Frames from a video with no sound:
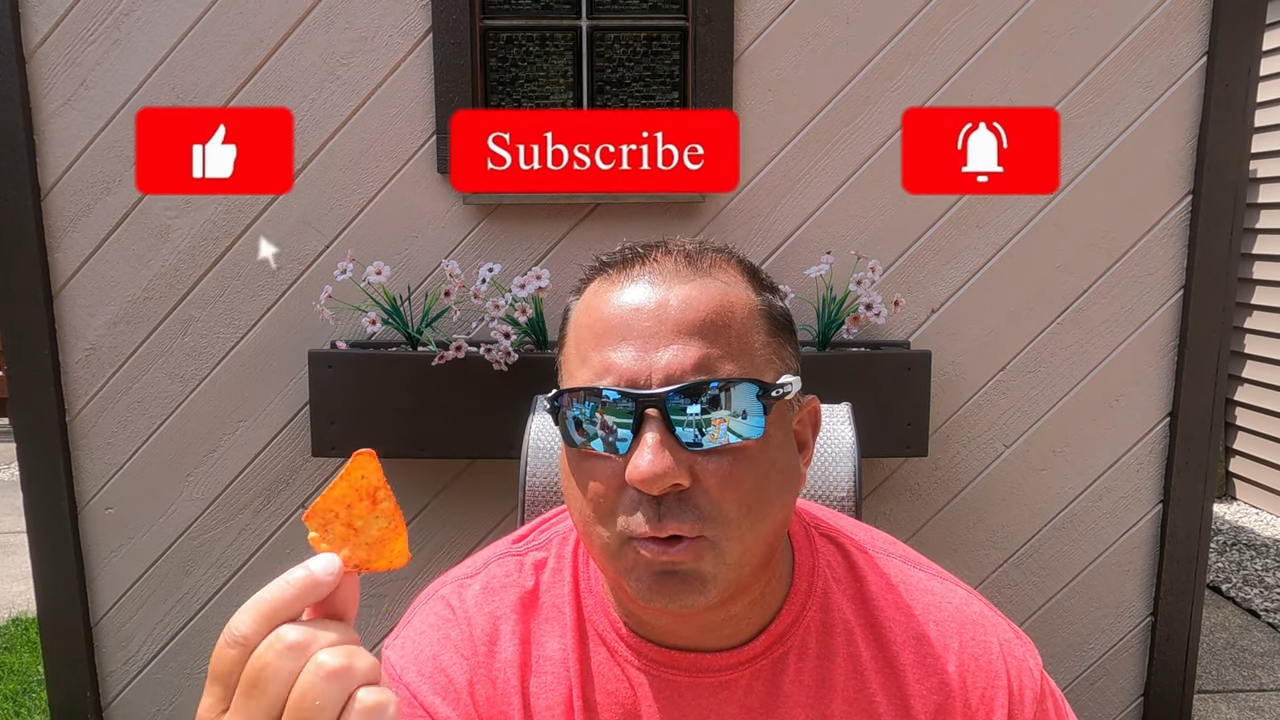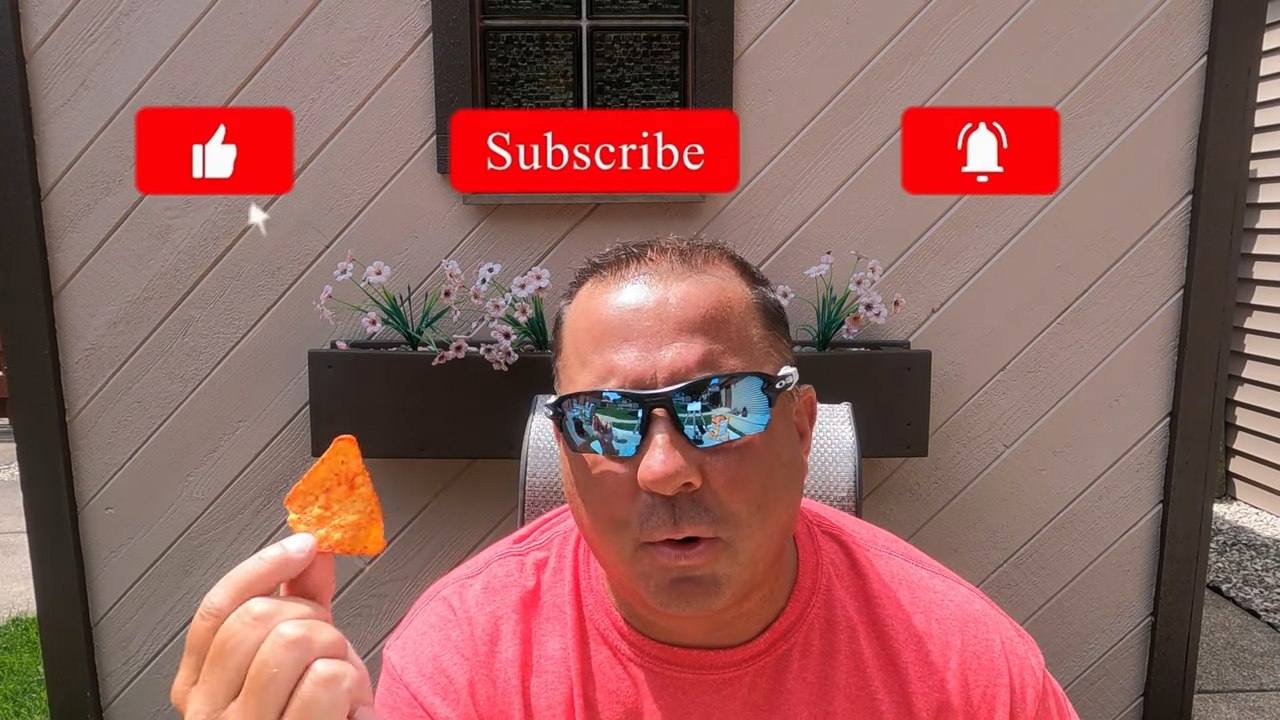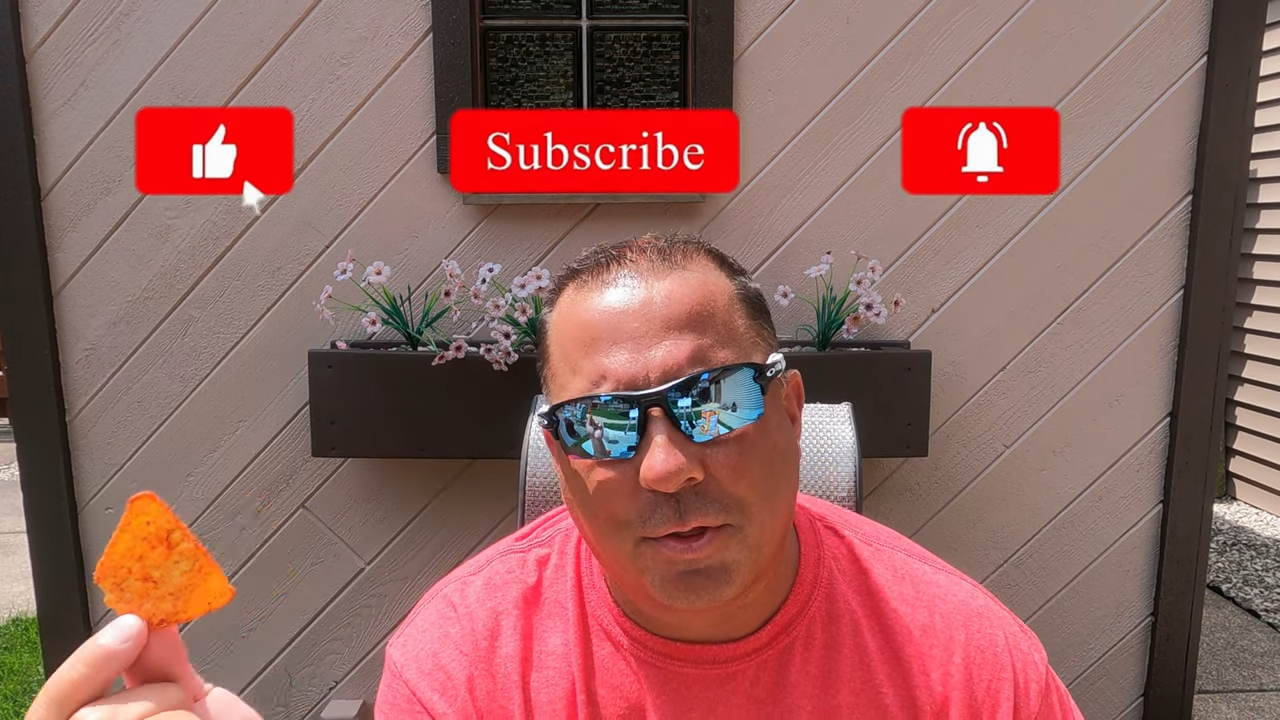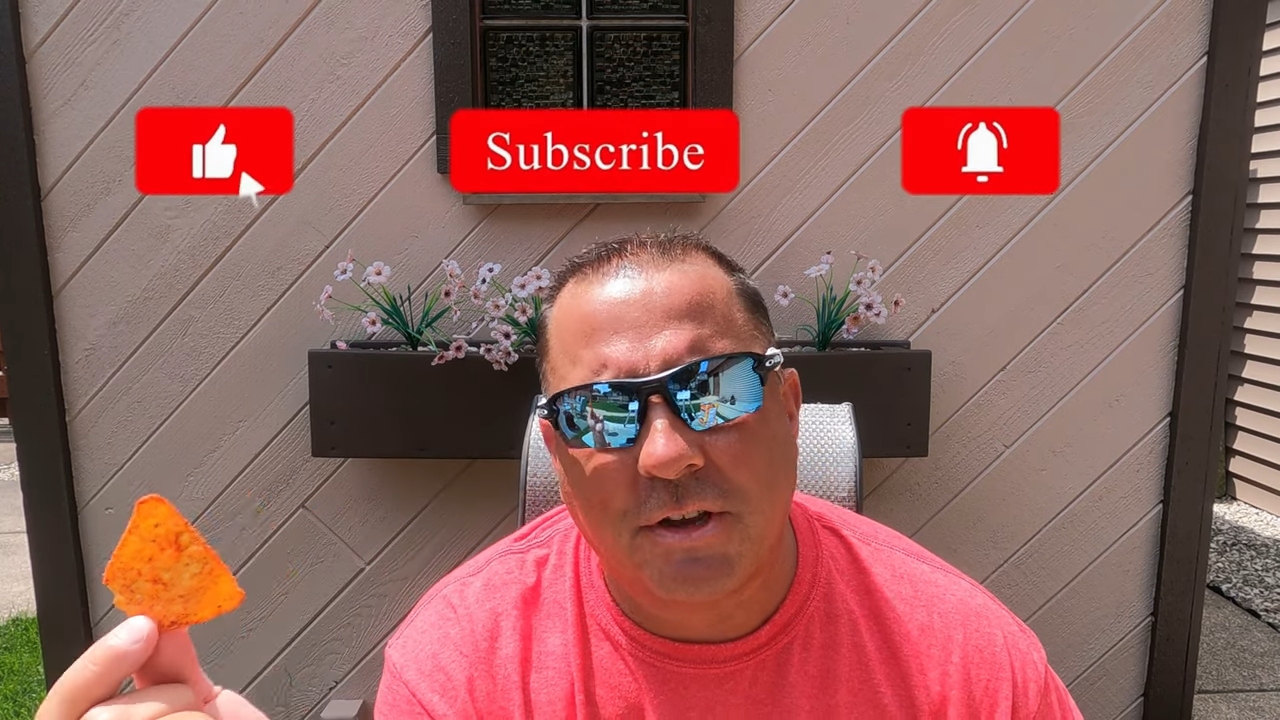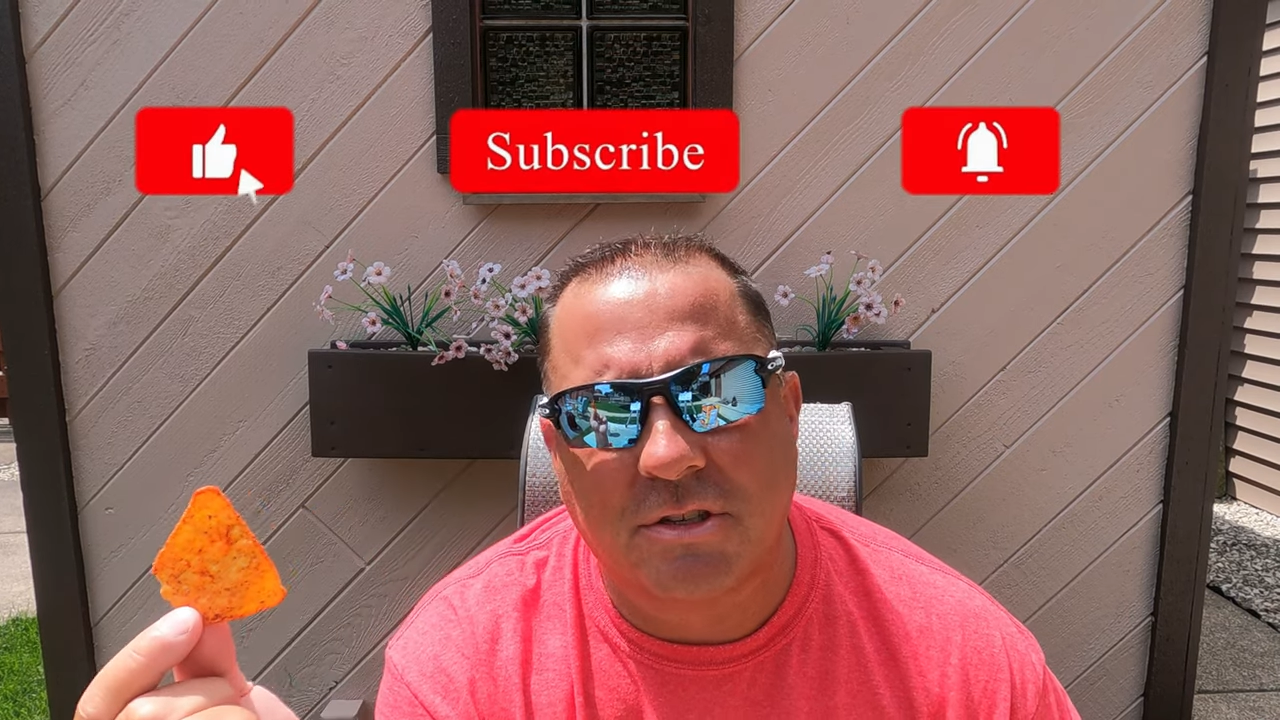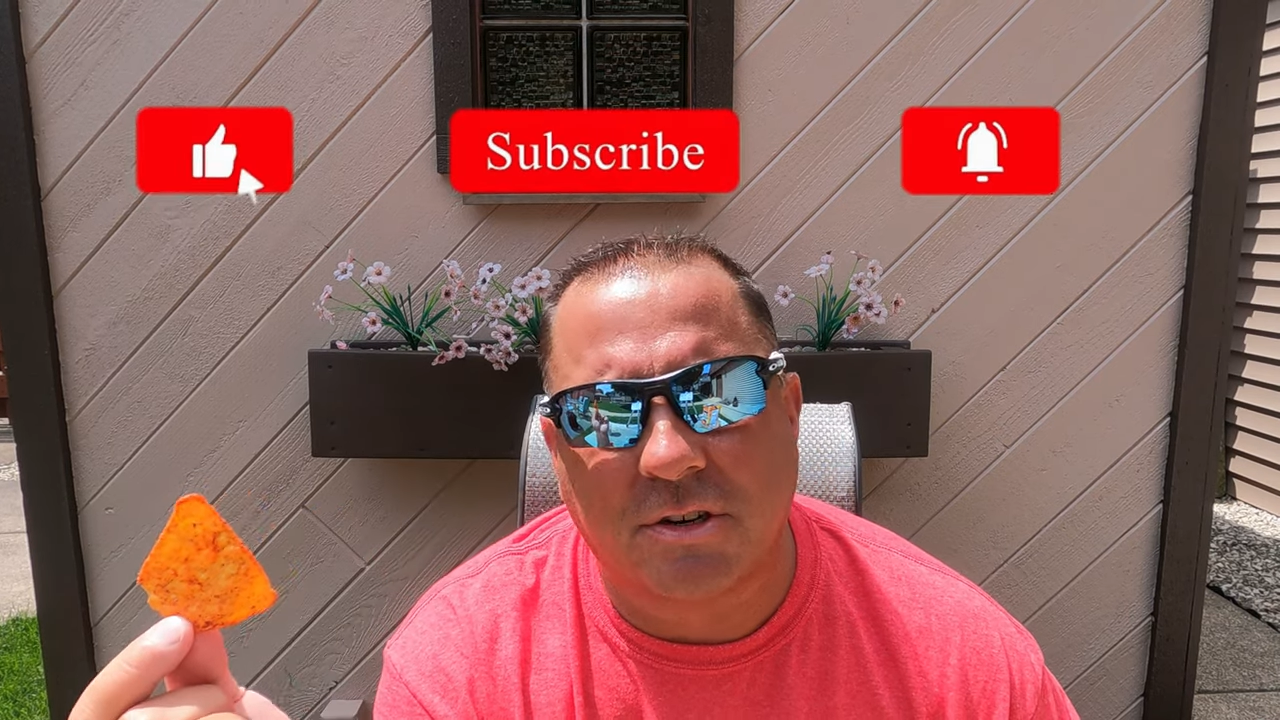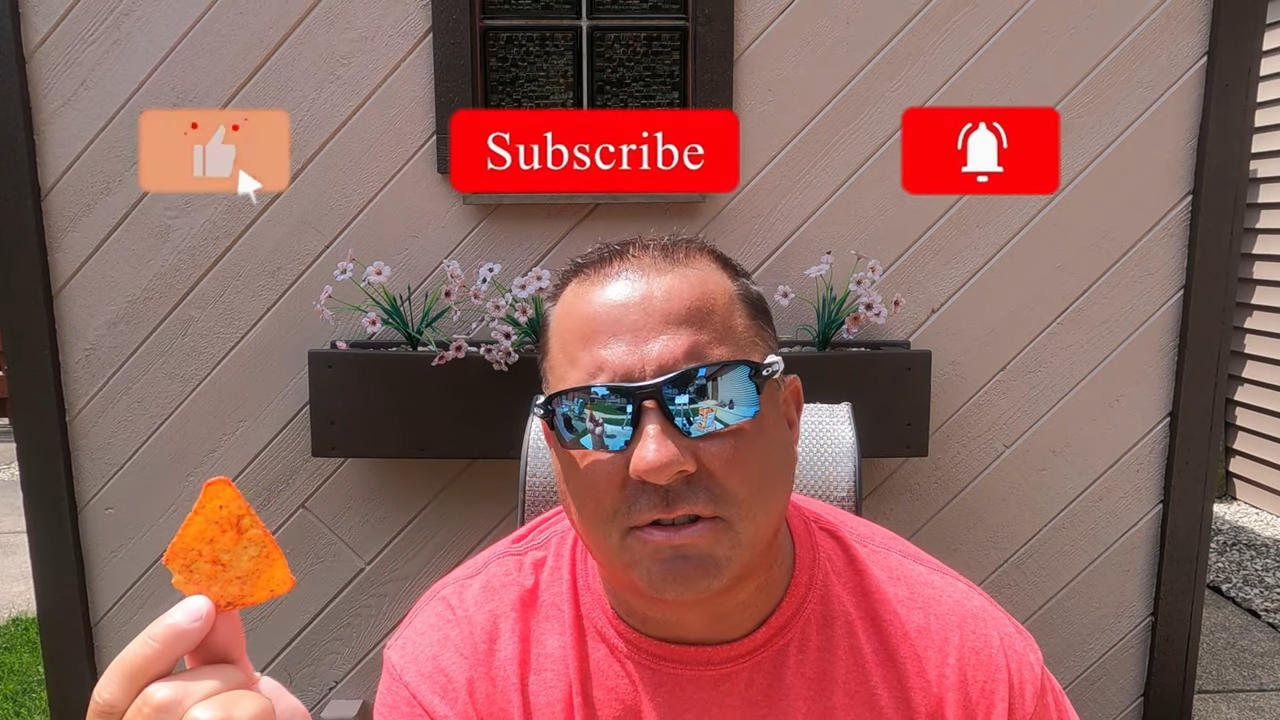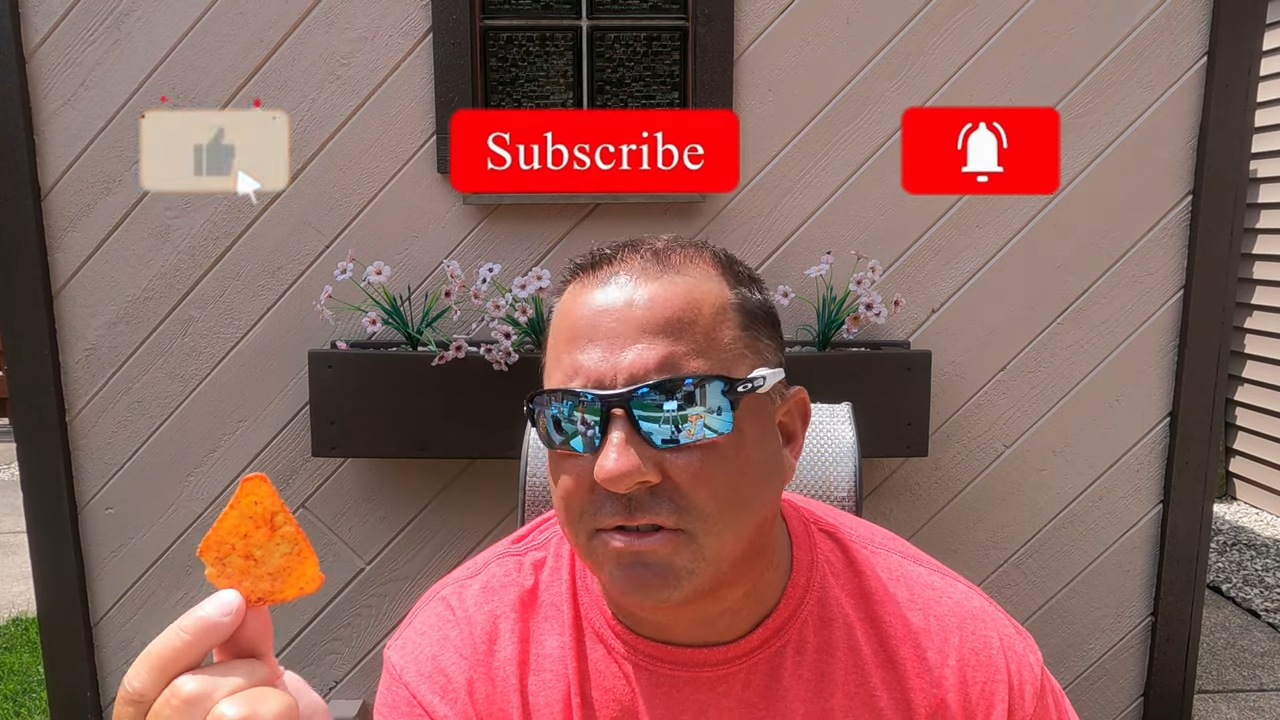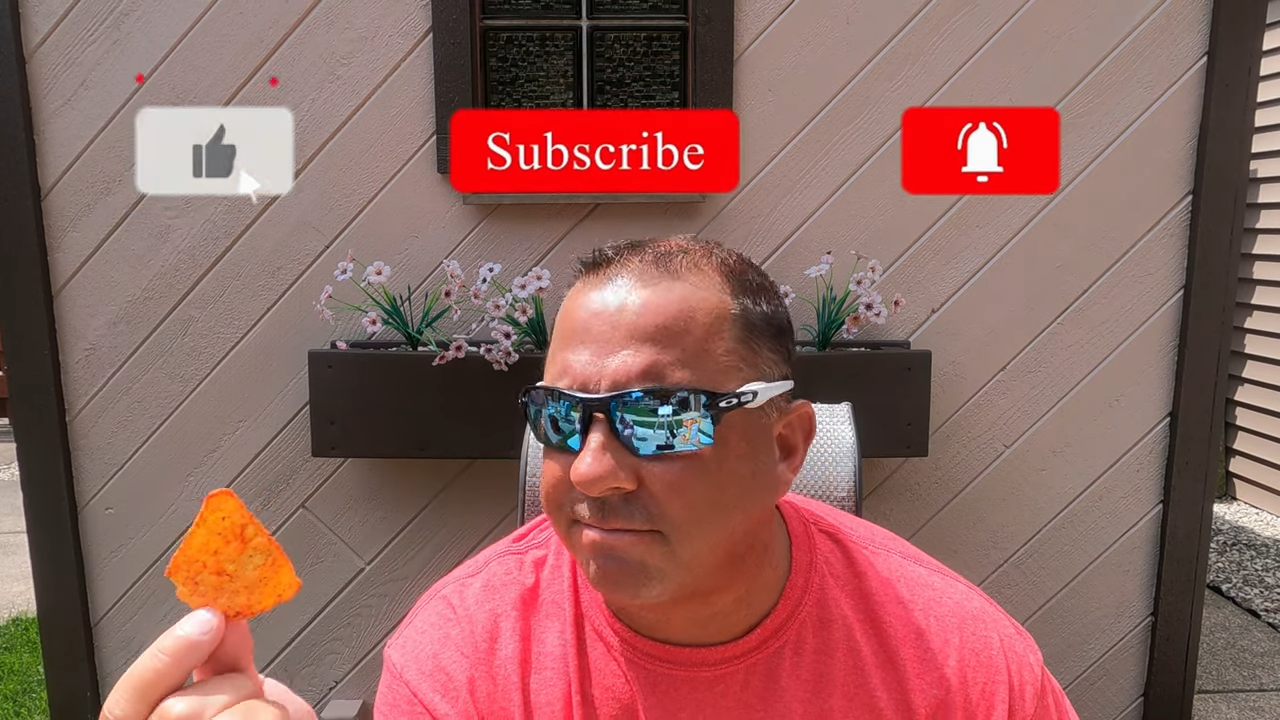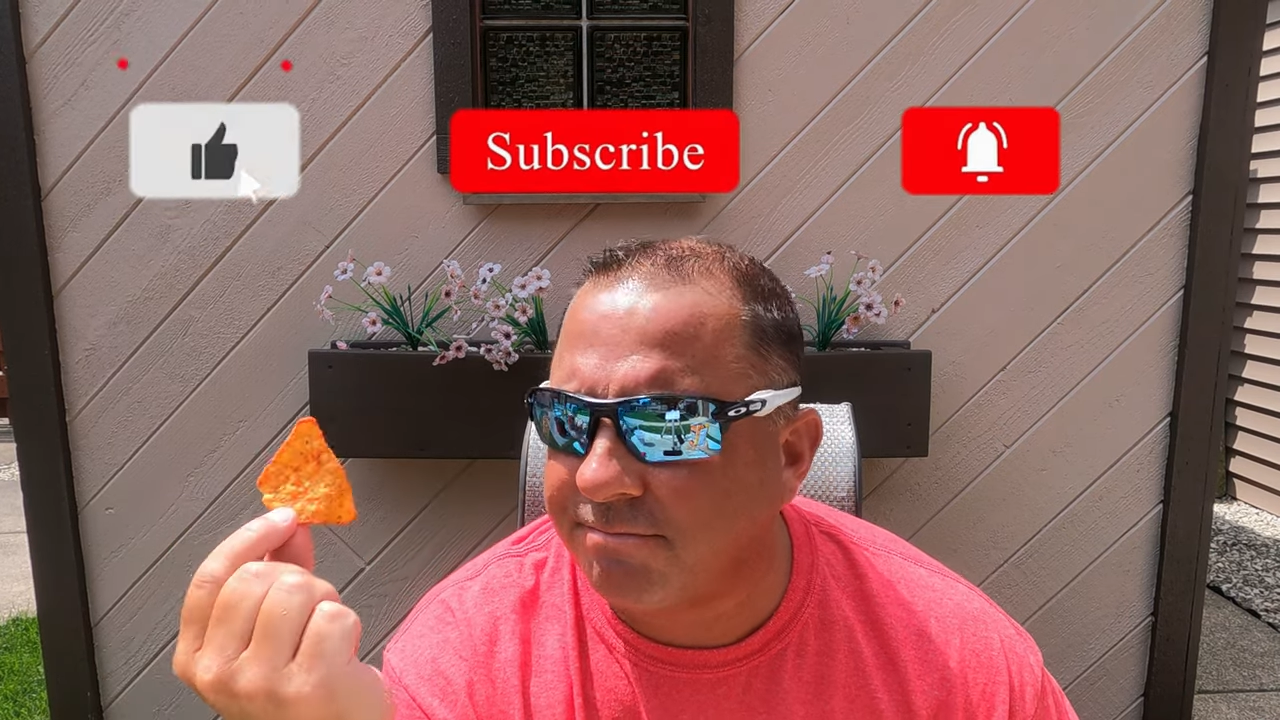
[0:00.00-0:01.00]
or thinks it
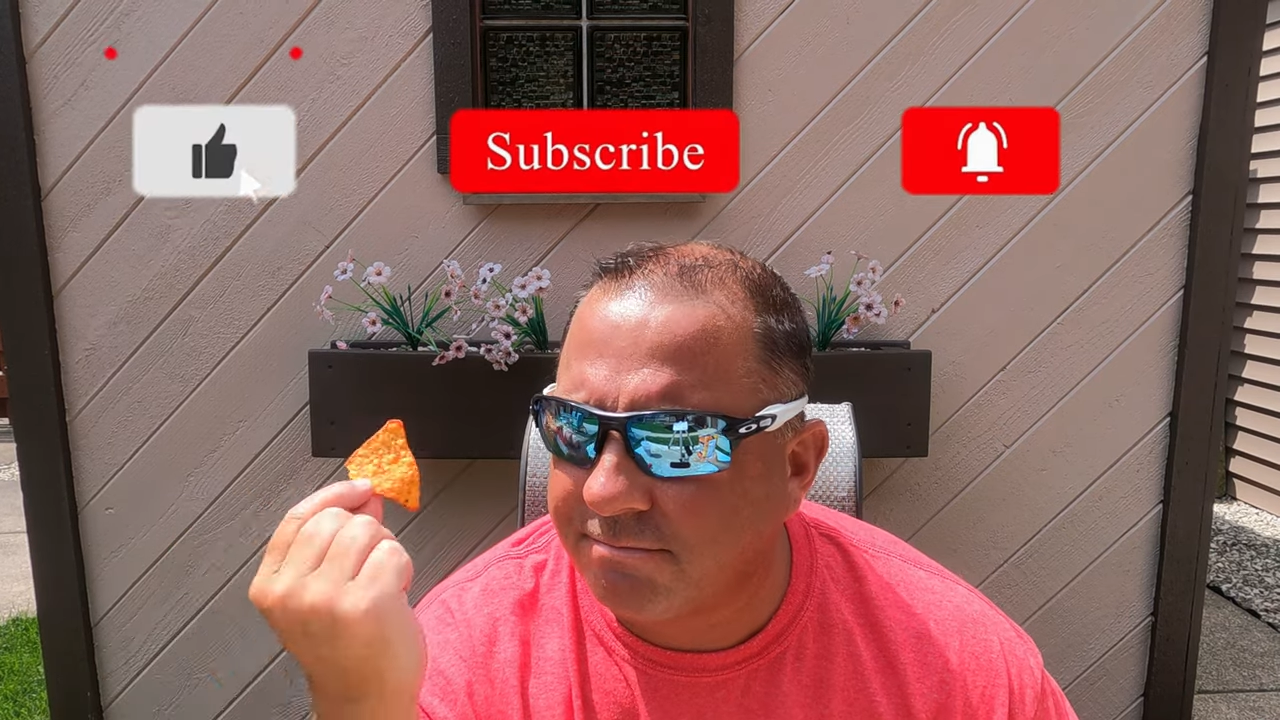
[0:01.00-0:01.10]
is.